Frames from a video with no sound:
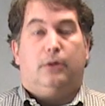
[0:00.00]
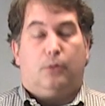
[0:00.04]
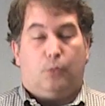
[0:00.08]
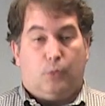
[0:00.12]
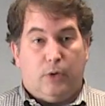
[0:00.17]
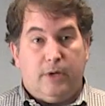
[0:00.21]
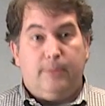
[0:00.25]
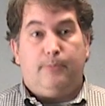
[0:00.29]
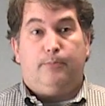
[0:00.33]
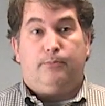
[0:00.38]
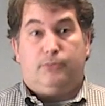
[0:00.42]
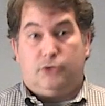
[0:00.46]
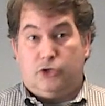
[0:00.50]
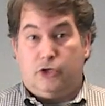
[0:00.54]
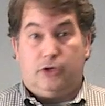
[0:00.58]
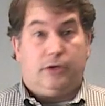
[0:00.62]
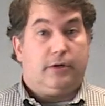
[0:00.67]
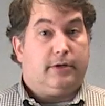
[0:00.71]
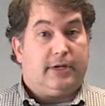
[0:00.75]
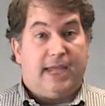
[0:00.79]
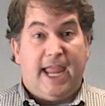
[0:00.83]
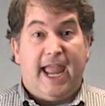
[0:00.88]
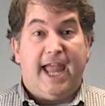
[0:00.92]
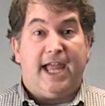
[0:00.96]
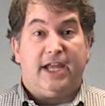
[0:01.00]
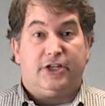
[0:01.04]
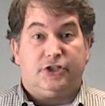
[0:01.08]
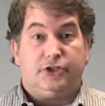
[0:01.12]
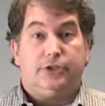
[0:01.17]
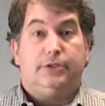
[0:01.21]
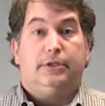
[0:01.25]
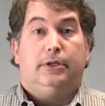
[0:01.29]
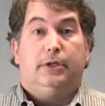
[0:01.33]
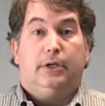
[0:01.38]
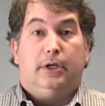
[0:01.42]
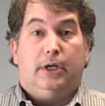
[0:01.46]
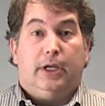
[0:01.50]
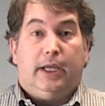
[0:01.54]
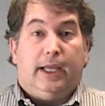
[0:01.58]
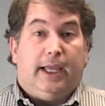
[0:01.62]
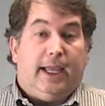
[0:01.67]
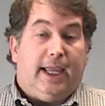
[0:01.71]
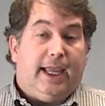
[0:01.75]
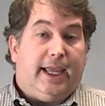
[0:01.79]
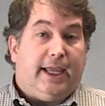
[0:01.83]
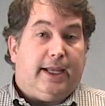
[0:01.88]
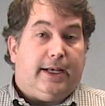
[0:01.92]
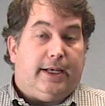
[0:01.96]
We took cash.
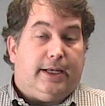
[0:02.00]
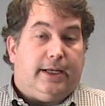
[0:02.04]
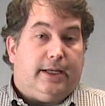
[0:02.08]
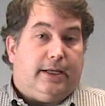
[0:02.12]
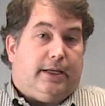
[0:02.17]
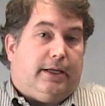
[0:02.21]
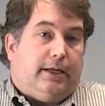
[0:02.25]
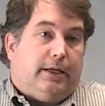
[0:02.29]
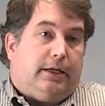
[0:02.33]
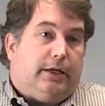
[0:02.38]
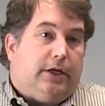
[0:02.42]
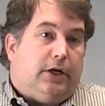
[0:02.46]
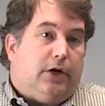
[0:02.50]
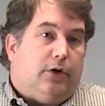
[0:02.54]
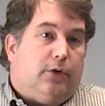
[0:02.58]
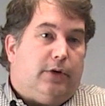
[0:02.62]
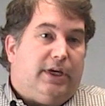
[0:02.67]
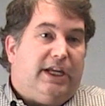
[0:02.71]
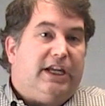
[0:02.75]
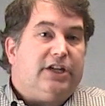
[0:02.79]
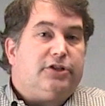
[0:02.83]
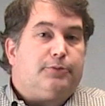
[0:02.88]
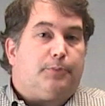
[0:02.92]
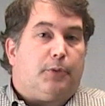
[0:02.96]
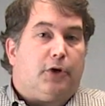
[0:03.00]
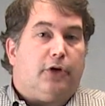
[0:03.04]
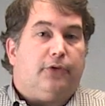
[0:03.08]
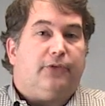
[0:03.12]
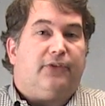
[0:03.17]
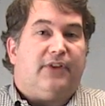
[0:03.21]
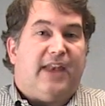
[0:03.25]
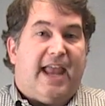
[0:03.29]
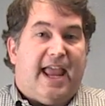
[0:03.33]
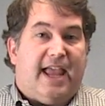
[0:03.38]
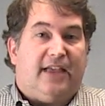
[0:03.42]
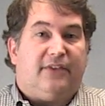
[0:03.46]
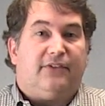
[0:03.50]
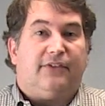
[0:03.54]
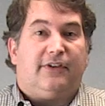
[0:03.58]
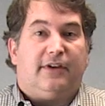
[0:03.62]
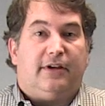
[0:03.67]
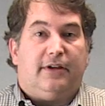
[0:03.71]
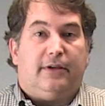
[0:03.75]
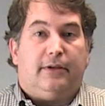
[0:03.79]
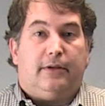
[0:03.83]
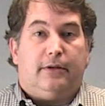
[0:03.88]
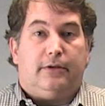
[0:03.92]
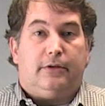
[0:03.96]
And you know, each person has
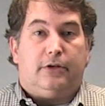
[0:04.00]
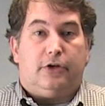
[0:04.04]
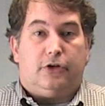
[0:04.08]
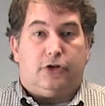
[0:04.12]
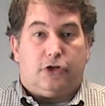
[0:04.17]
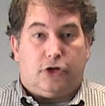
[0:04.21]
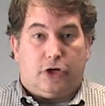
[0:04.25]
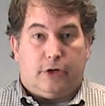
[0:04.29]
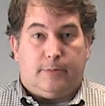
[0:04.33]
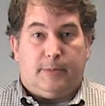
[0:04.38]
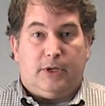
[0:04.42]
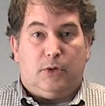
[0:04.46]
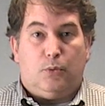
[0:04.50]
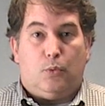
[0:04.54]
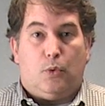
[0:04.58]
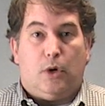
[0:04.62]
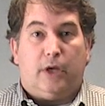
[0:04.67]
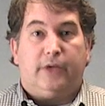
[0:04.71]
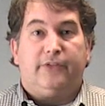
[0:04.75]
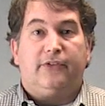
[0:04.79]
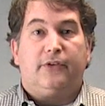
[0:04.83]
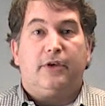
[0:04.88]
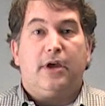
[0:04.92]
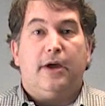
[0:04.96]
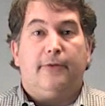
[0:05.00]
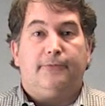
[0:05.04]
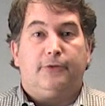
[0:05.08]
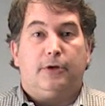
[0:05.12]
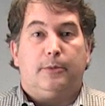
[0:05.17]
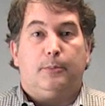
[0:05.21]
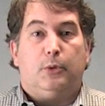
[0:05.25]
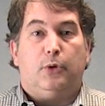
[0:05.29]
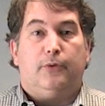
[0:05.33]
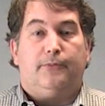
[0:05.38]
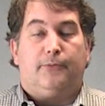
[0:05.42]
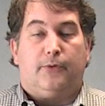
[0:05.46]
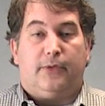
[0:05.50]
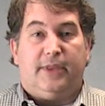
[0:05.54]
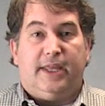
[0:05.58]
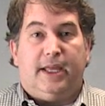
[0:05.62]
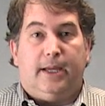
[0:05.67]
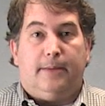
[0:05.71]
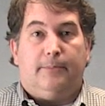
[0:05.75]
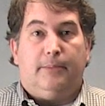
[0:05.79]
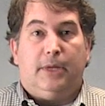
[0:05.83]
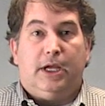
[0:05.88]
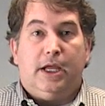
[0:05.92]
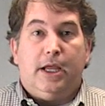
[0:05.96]
to determine what's comfortable for
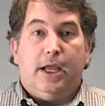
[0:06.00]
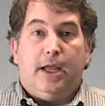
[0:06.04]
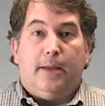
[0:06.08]
them.